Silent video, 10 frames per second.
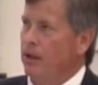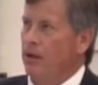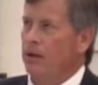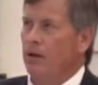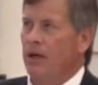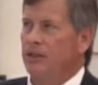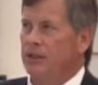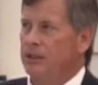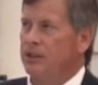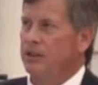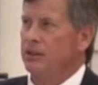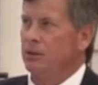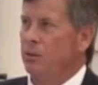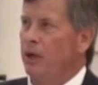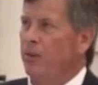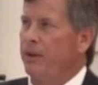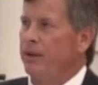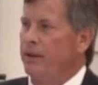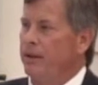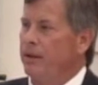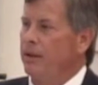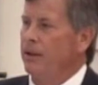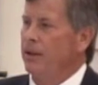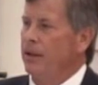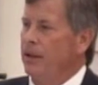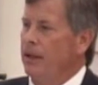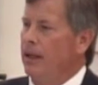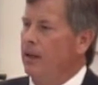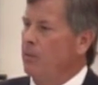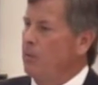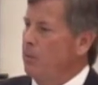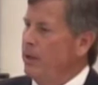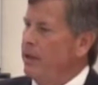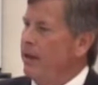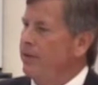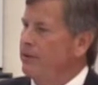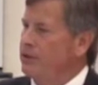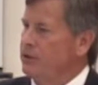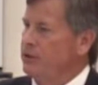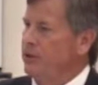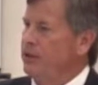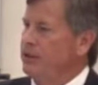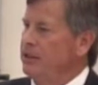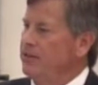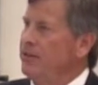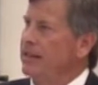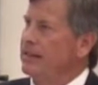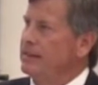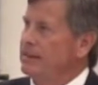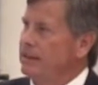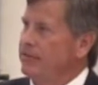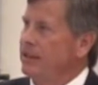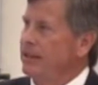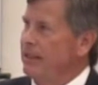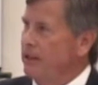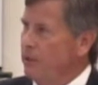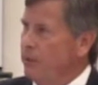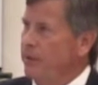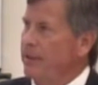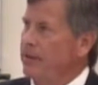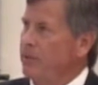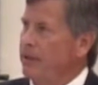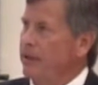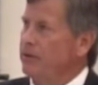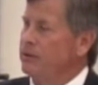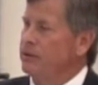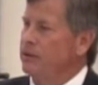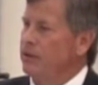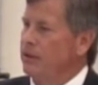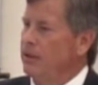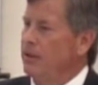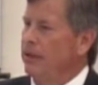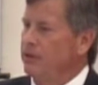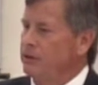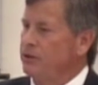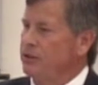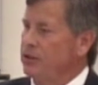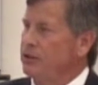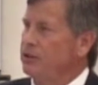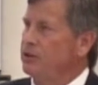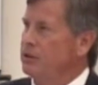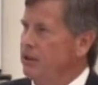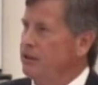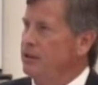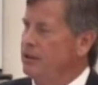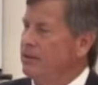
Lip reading: our cost is well within what others are charging. In fact, it's significantly lower than what other jurisdictions are charging.